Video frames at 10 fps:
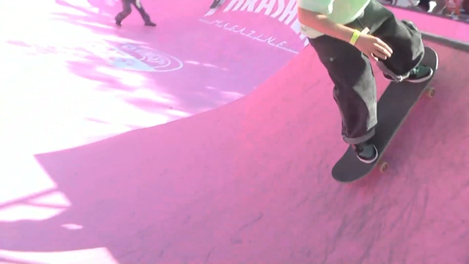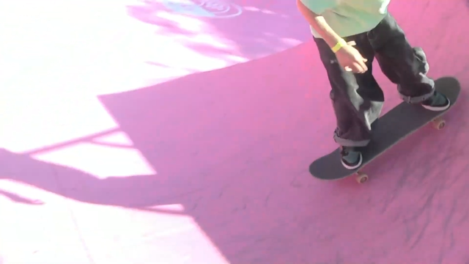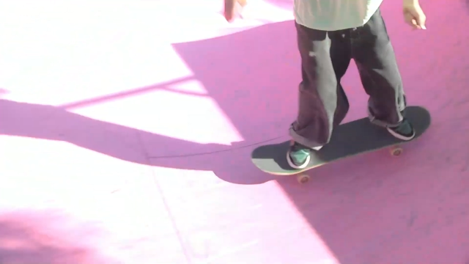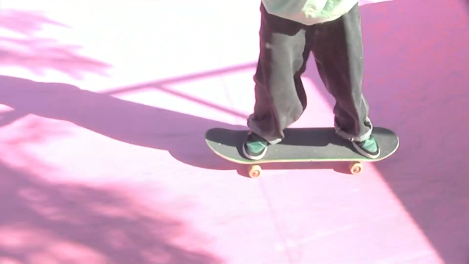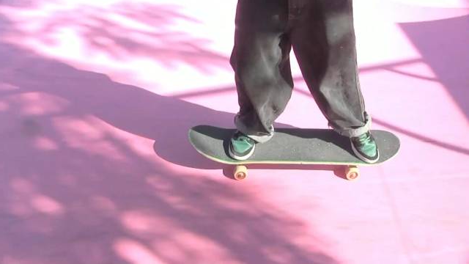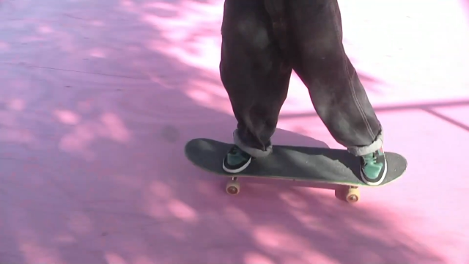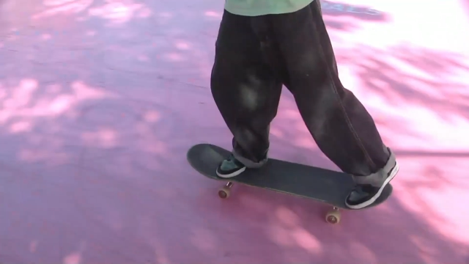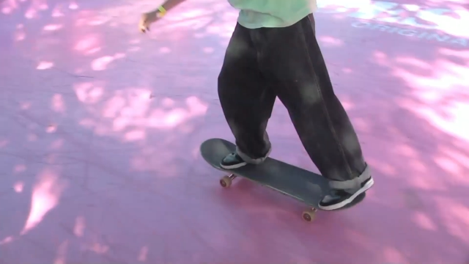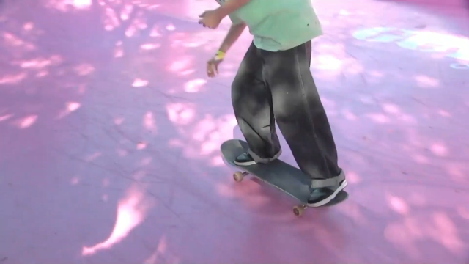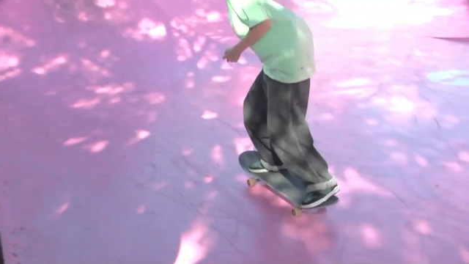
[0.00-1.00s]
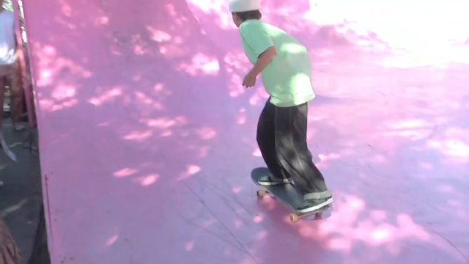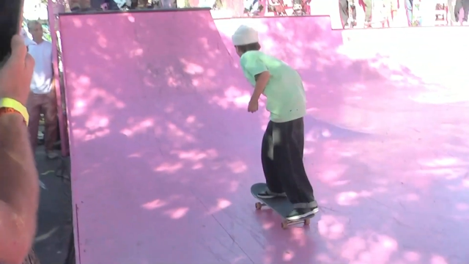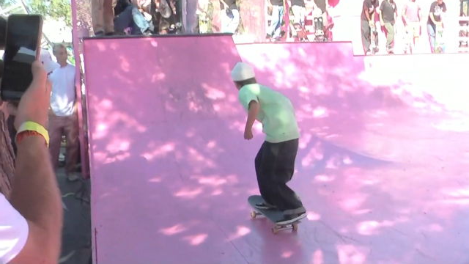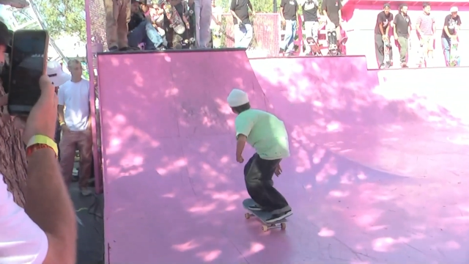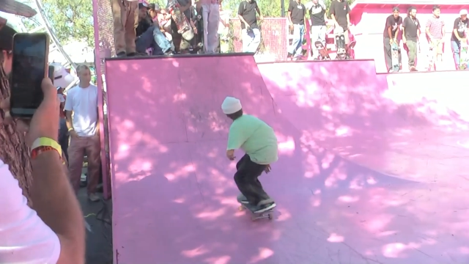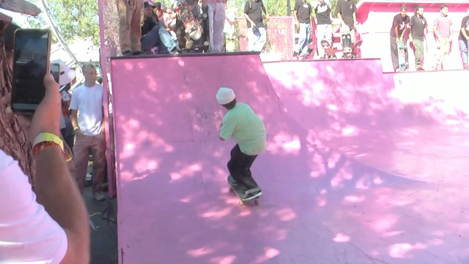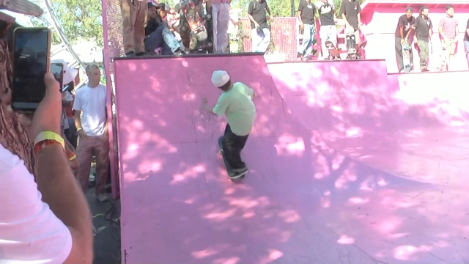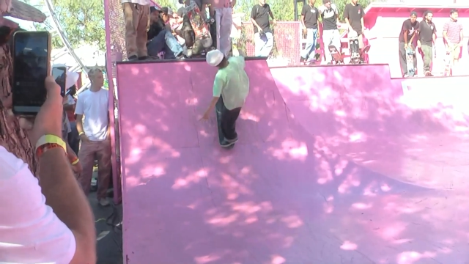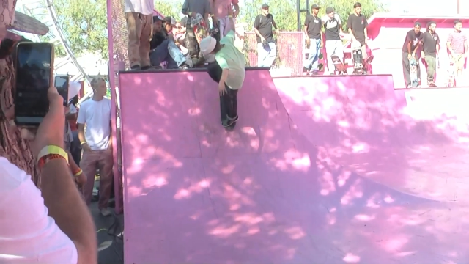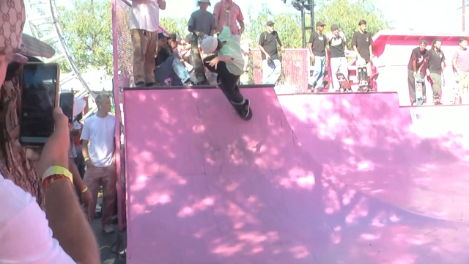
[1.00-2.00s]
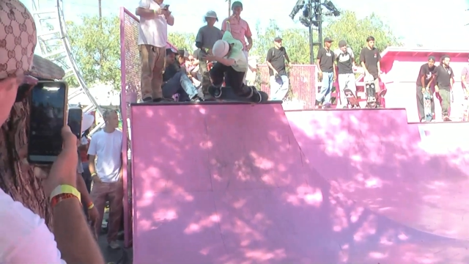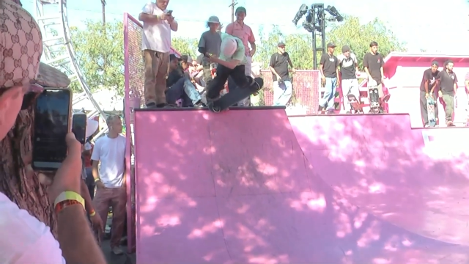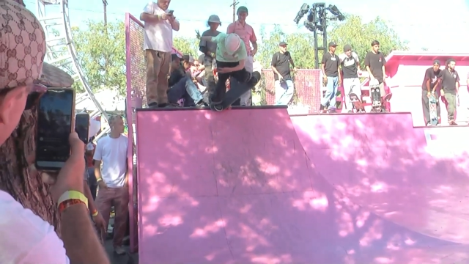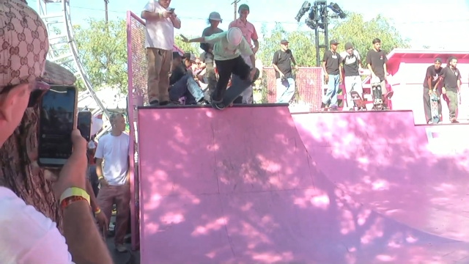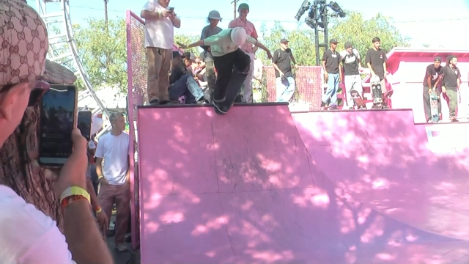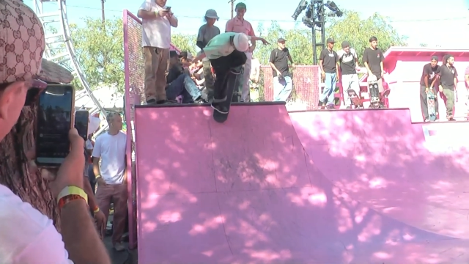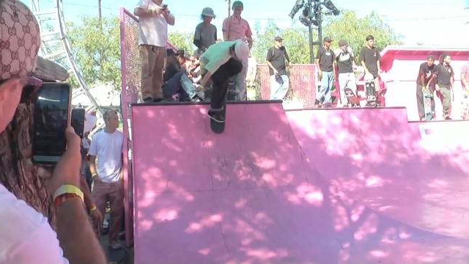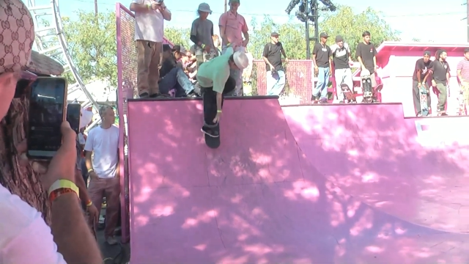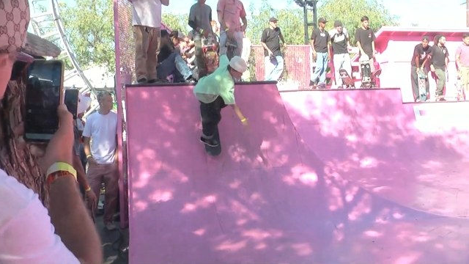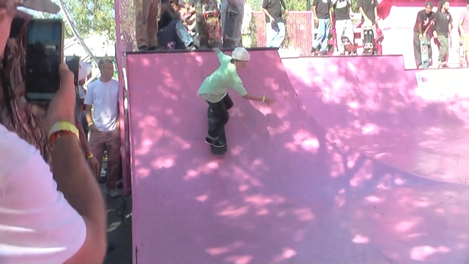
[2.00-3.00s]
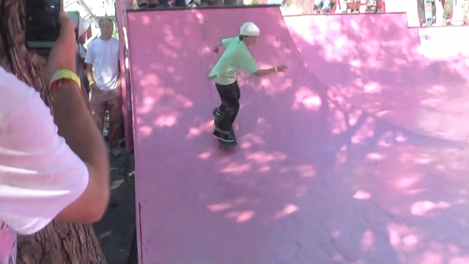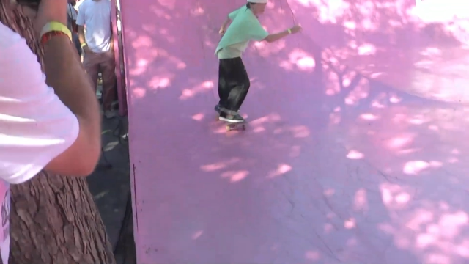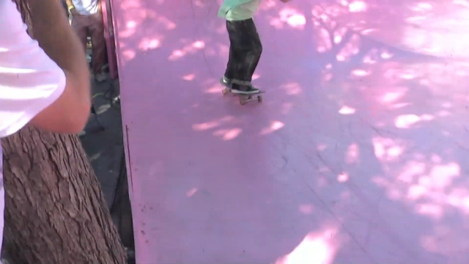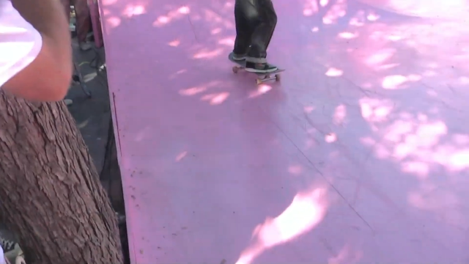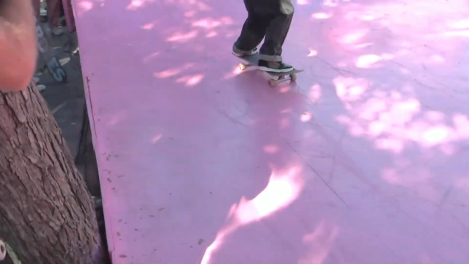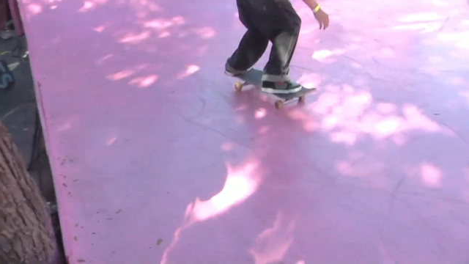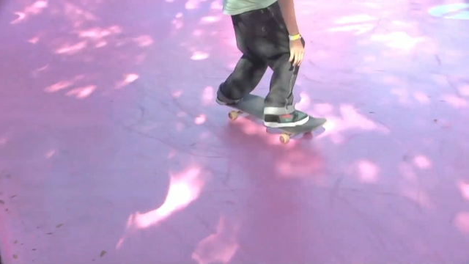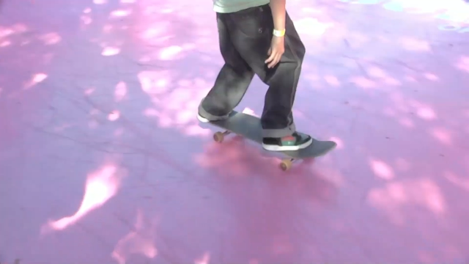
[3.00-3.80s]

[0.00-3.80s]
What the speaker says: Nobody's mouth can be seen.